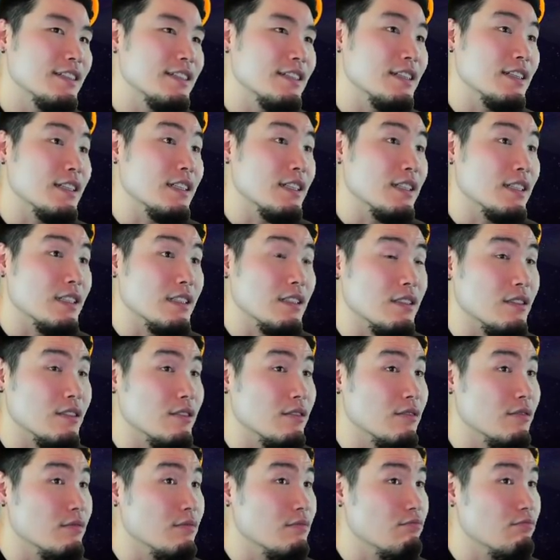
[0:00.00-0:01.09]

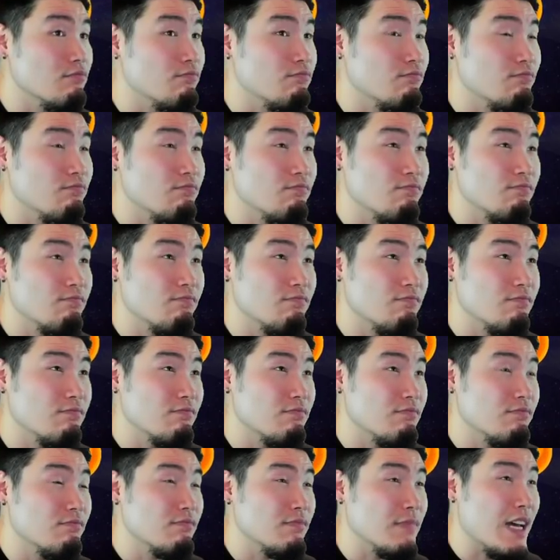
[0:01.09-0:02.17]
um
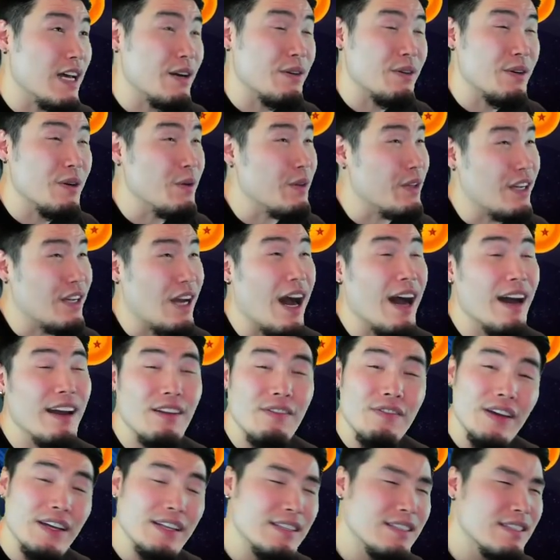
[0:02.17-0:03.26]
I don't know, the God
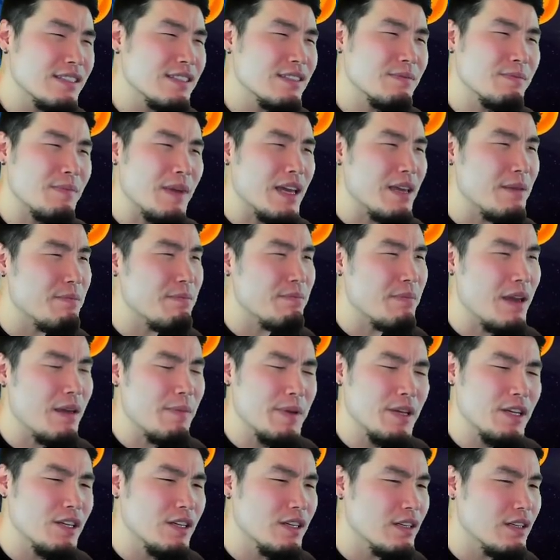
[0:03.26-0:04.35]
event may may be
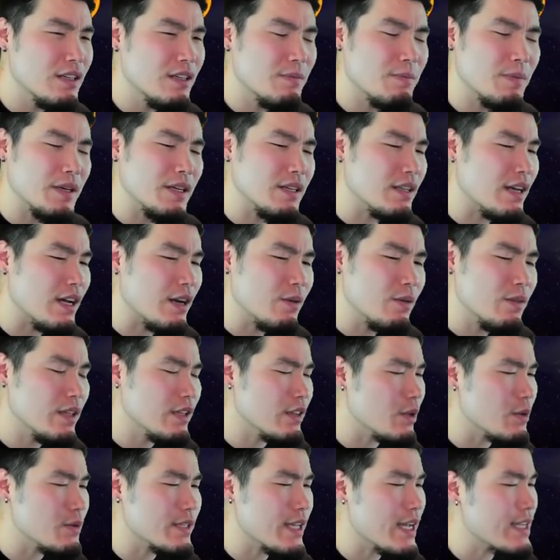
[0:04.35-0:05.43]
good, but I don't think
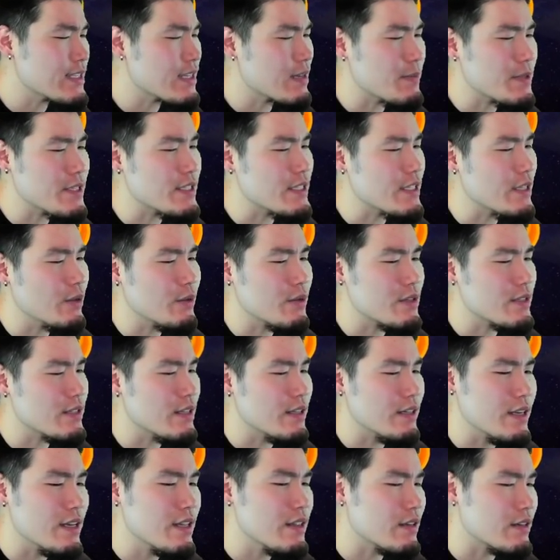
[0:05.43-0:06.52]
those guys can be sealed or
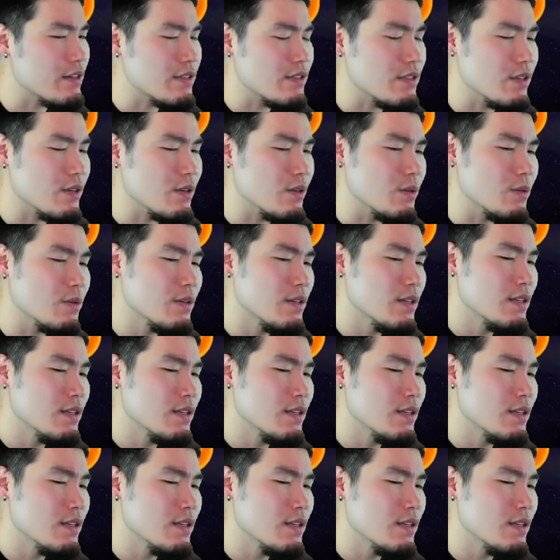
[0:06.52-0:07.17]
stunned either, so